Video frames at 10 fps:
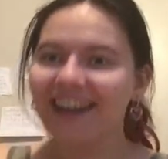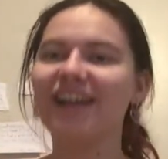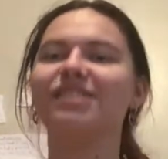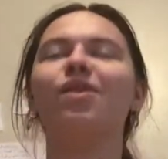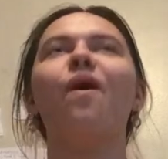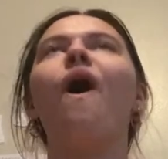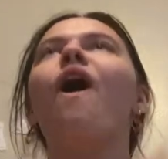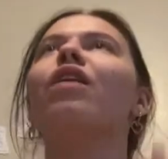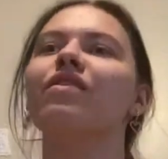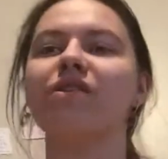so
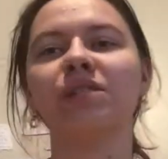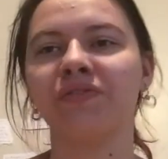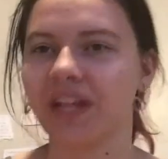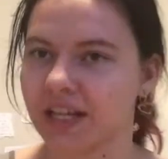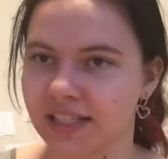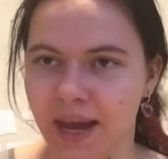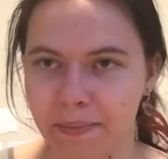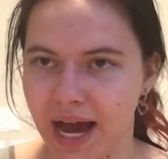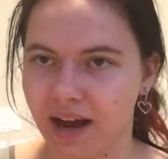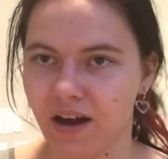all of those feelings came
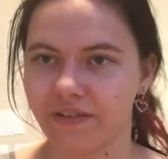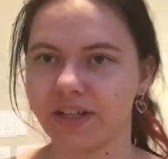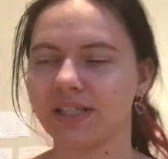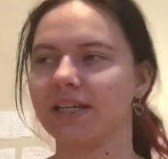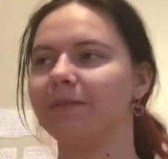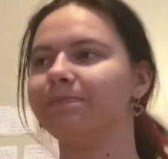back, obviously.